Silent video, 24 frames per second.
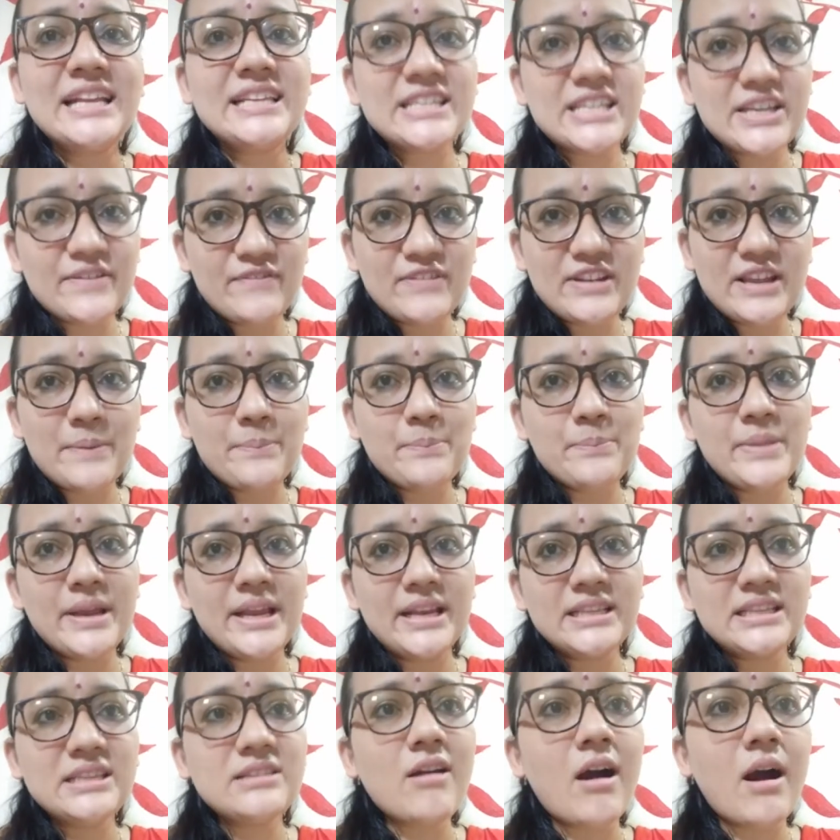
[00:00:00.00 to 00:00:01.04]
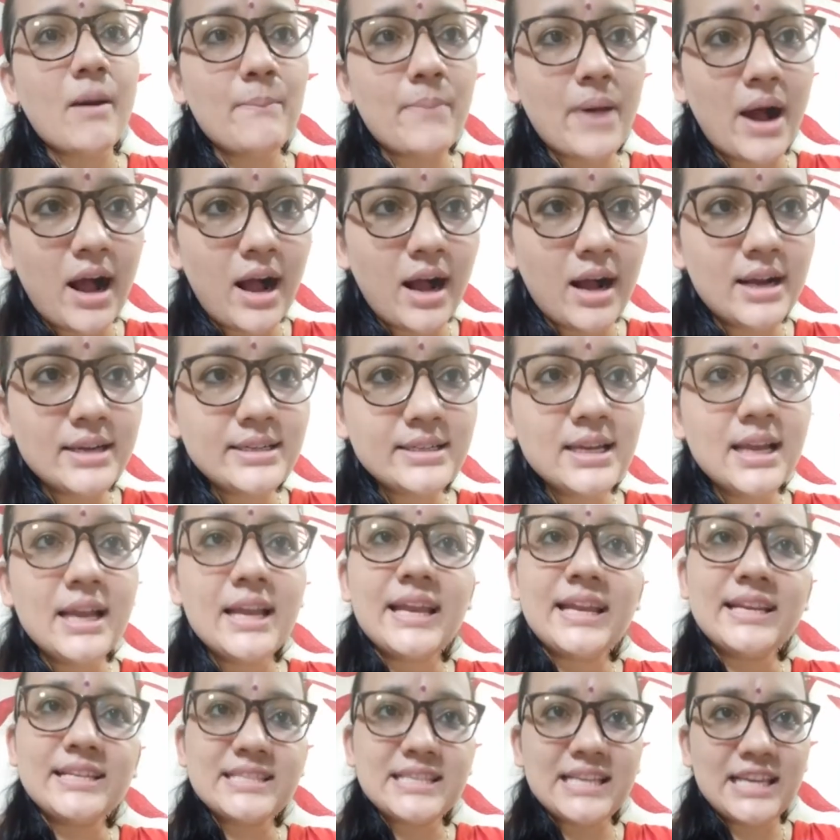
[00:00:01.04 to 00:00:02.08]
Development, NABARD,
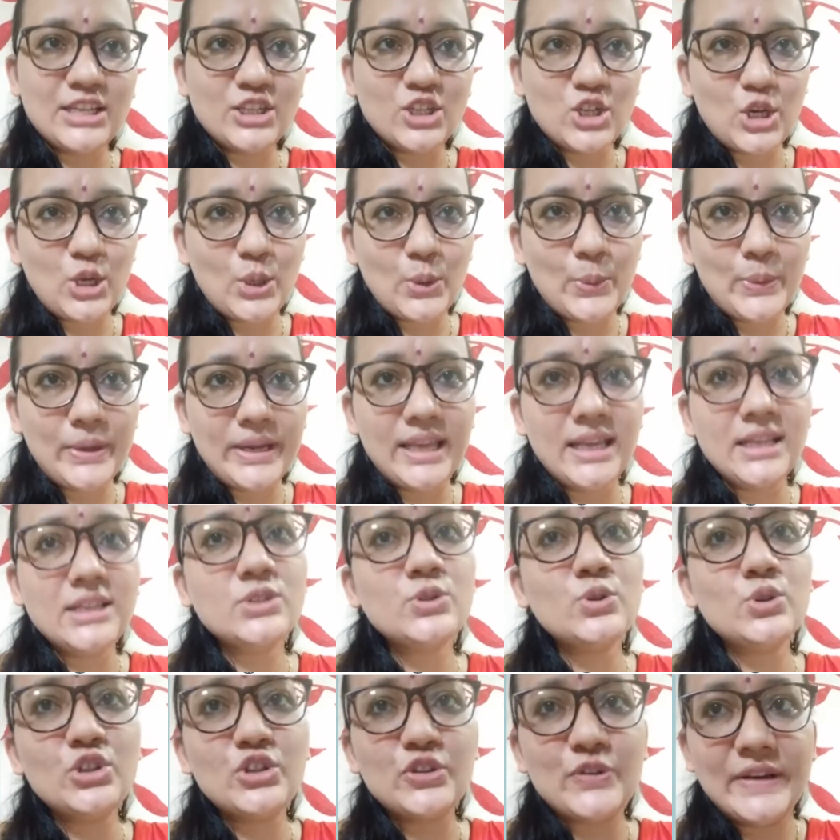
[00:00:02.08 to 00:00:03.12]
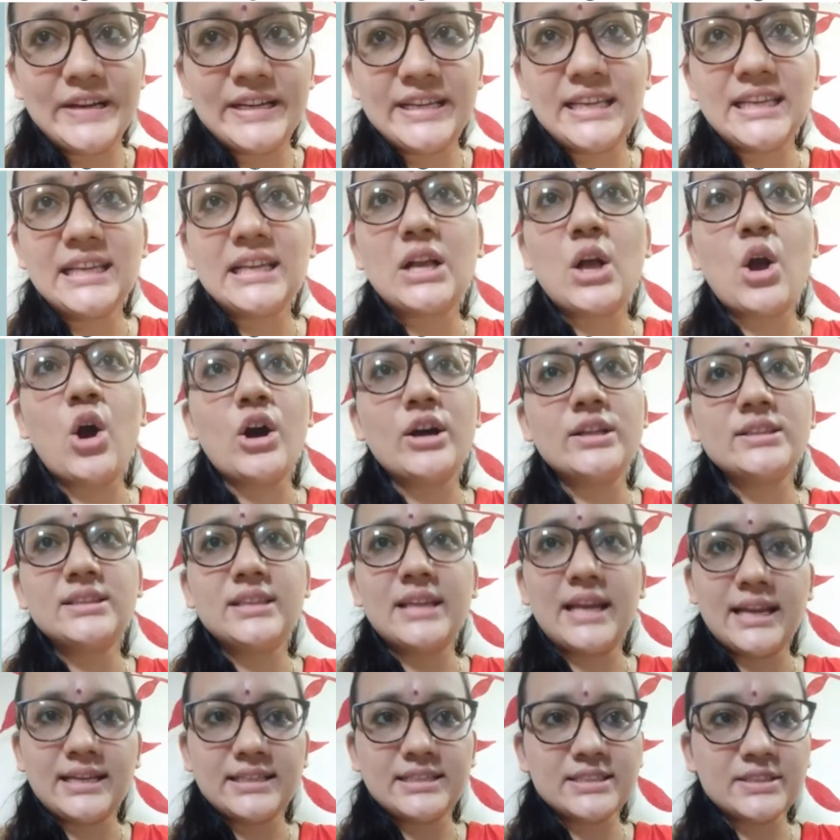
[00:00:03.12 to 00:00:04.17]
it's including to trading on
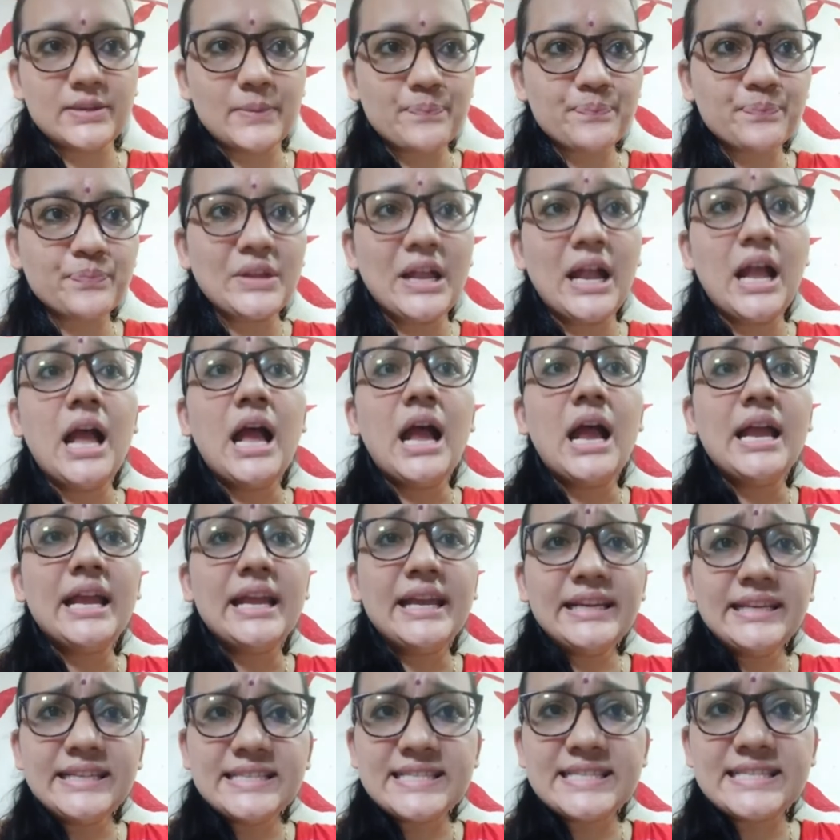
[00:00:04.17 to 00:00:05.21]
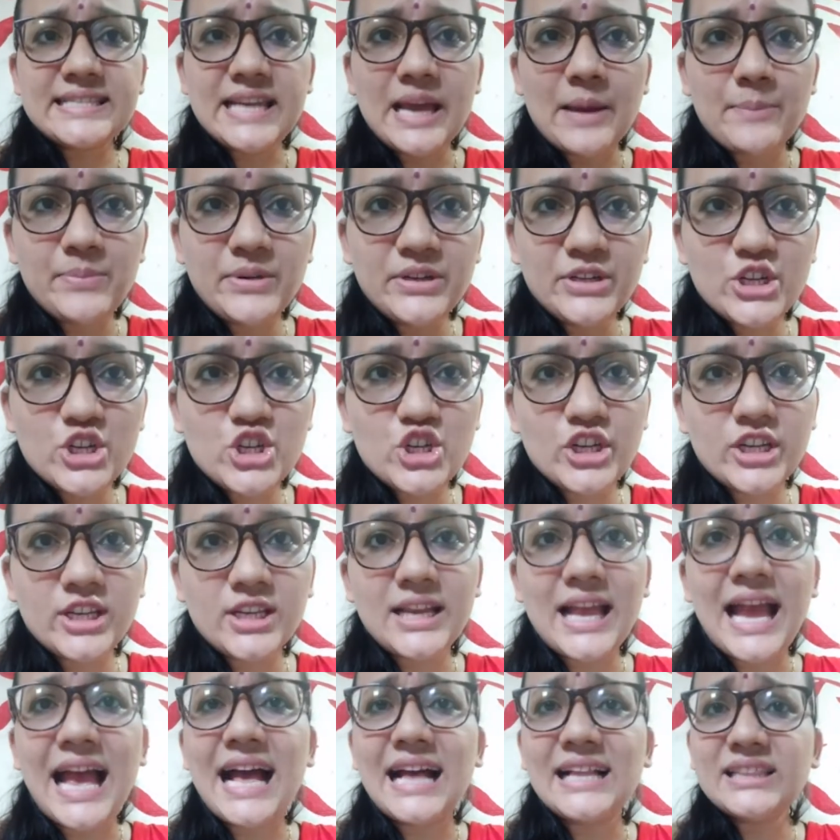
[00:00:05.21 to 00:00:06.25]
that. It is
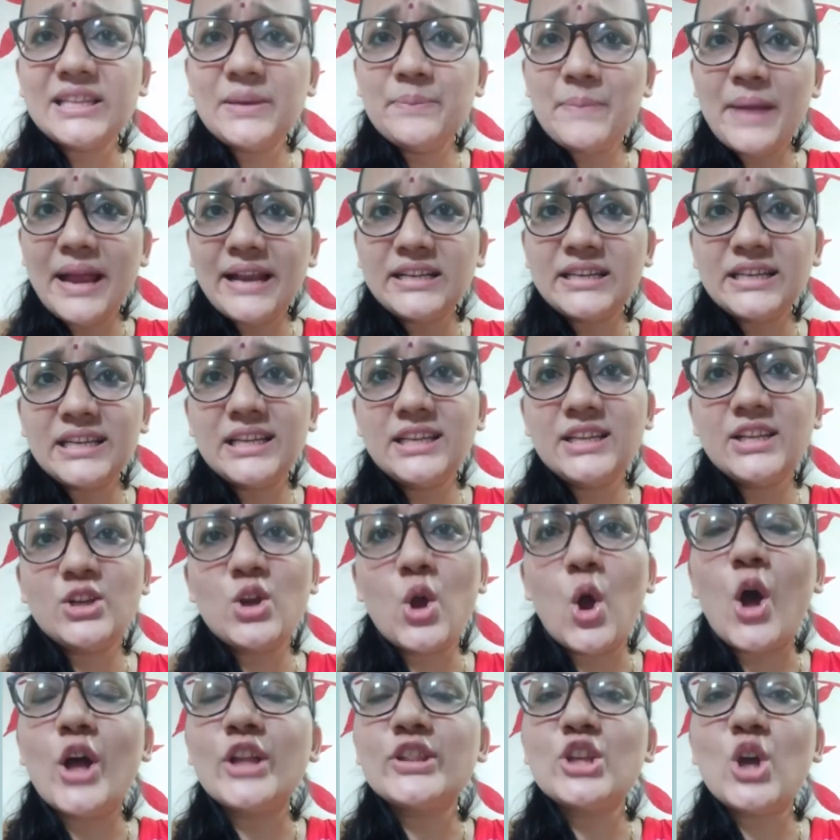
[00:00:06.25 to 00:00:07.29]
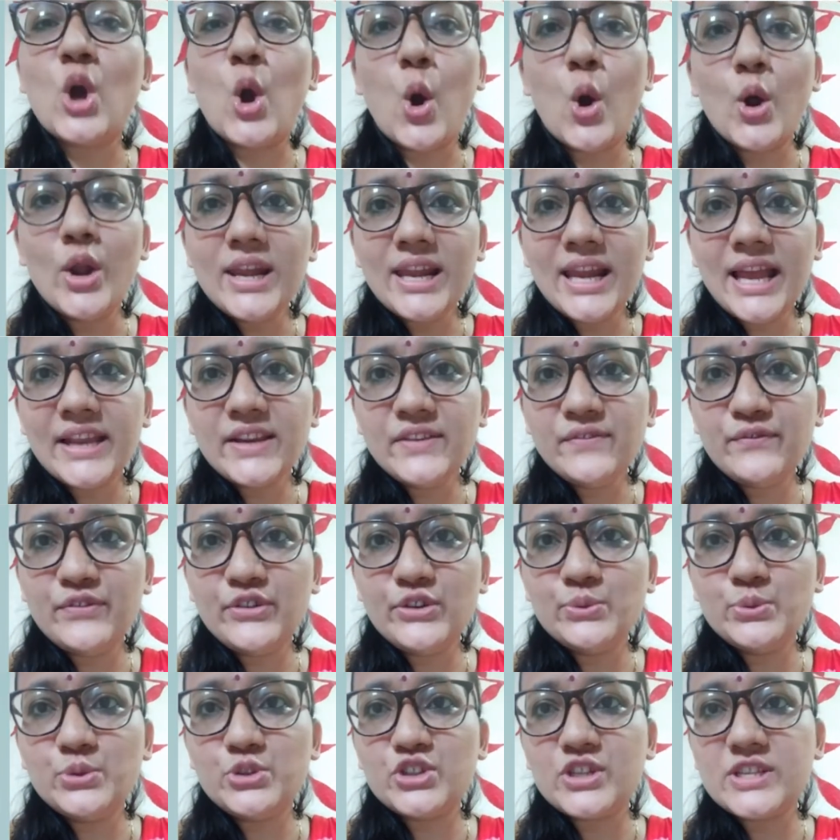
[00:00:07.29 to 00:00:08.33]
establishing and the maintaining on the online
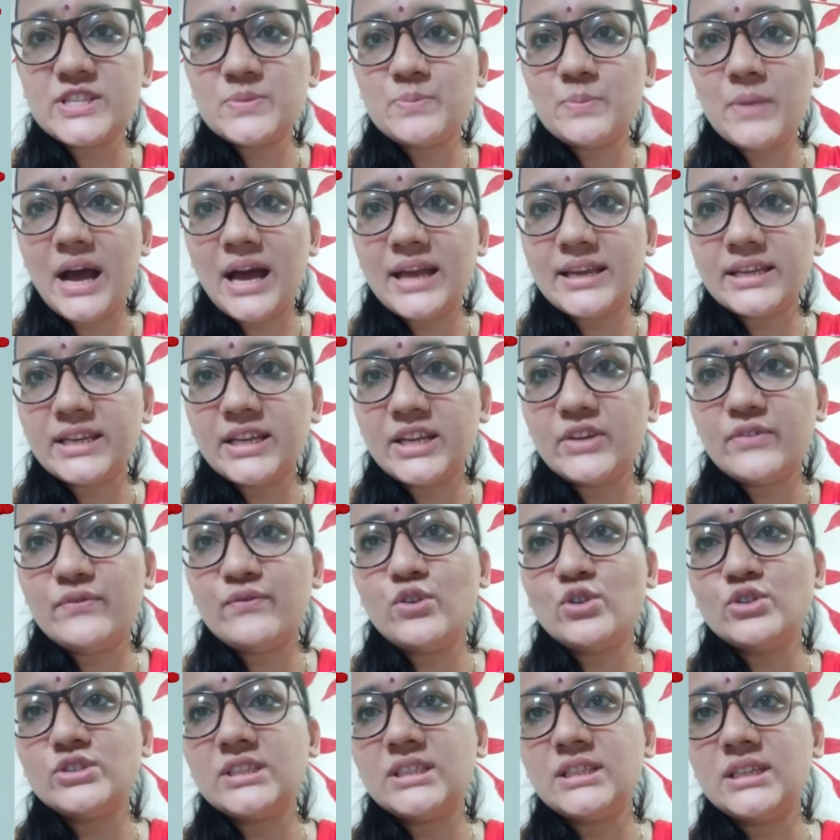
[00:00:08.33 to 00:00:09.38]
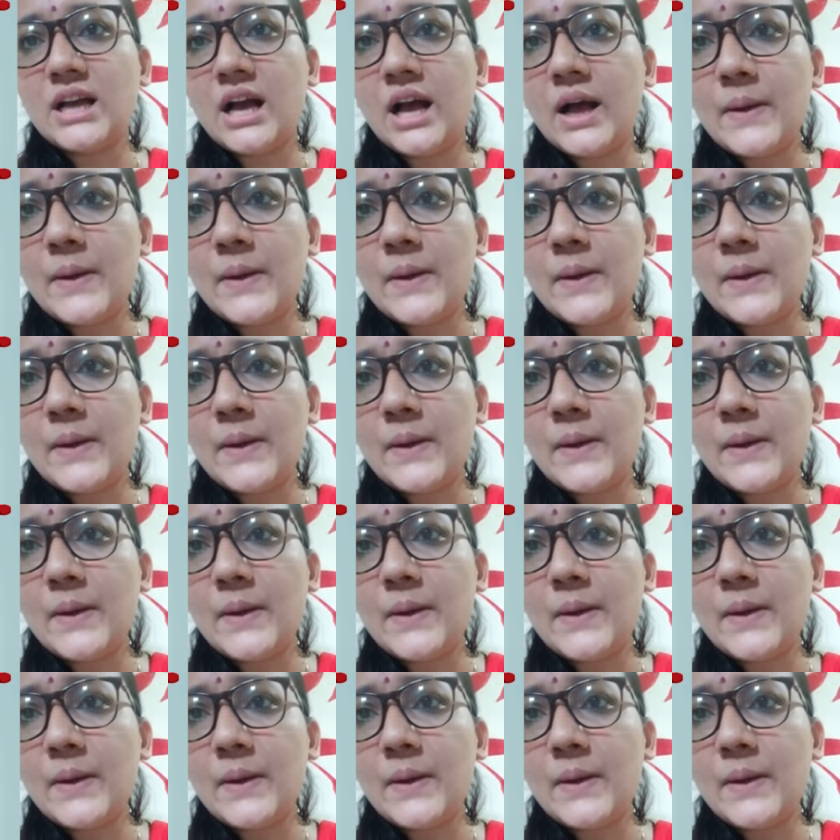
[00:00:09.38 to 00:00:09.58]
futures market for the